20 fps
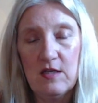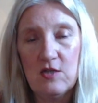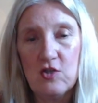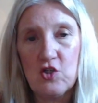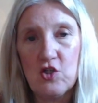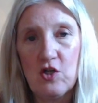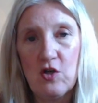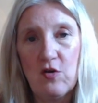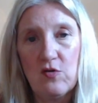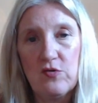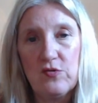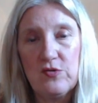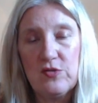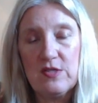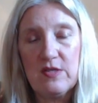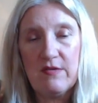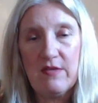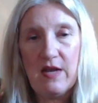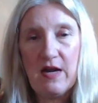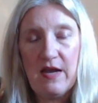shows
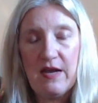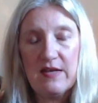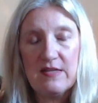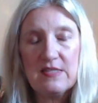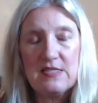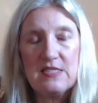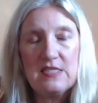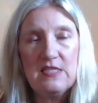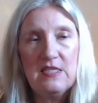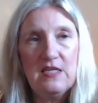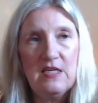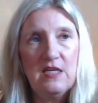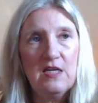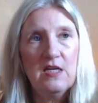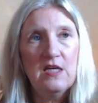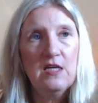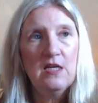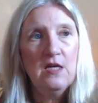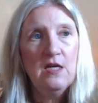that I had seen,